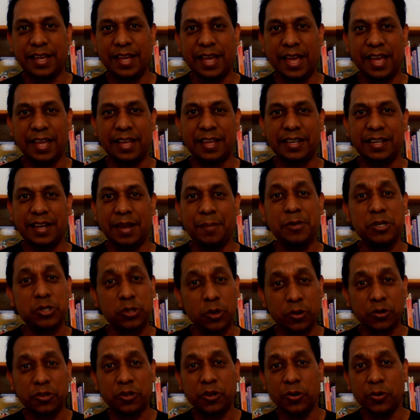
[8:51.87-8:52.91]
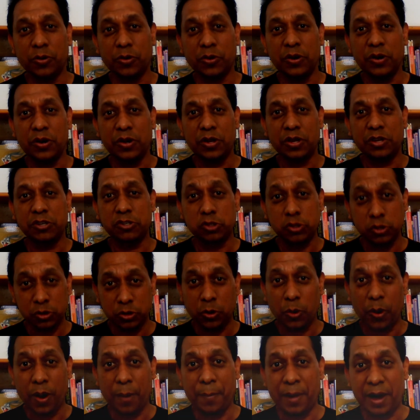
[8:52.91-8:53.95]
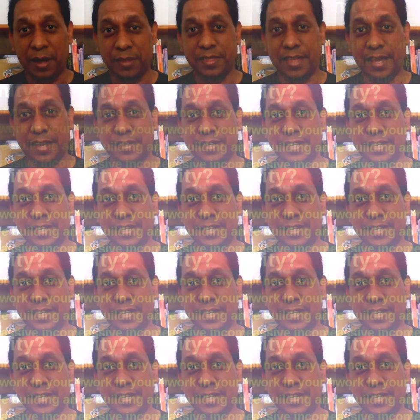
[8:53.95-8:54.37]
And let me talk to you about that